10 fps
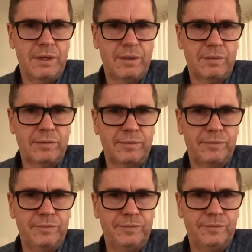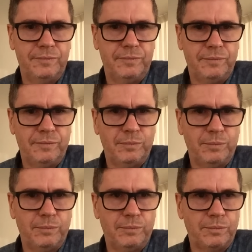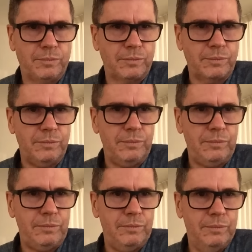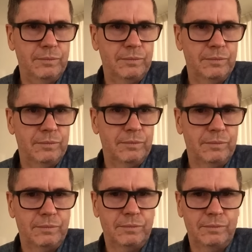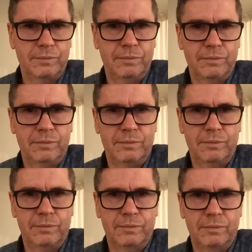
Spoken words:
(no one is talking)